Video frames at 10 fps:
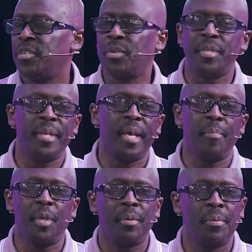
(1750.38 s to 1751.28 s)
You're going to
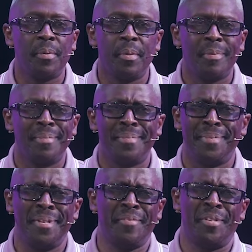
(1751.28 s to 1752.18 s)
deny me.
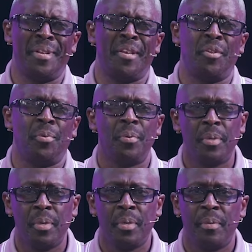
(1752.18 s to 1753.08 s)
I'll never deny you.
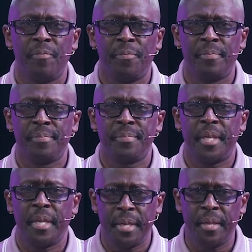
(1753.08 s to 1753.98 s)

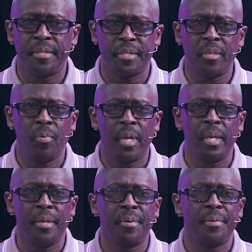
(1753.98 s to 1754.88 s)
And he did, just a little
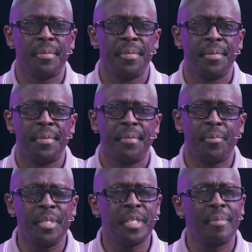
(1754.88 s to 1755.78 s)
while later,
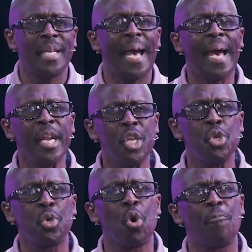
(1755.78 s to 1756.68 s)
three times. How do
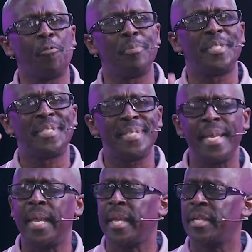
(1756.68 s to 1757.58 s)
you go from
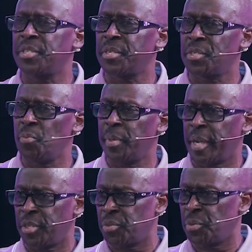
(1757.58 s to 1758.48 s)
seeing into the
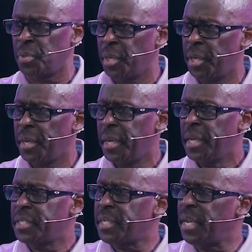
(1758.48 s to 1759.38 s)
supernatural,
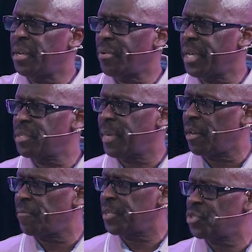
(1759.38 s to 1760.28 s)
seeing Christ
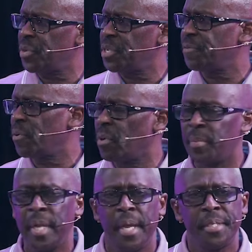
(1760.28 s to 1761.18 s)
manifest,
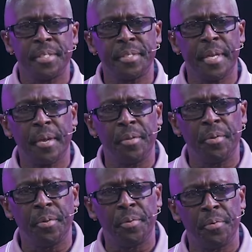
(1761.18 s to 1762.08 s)
transform, till now
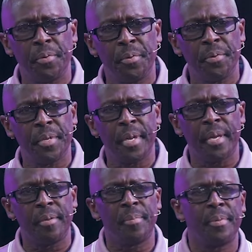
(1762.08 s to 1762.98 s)
you
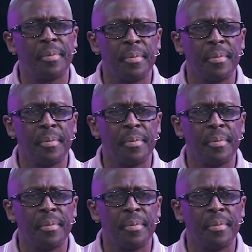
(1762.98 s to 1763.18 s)
deny him?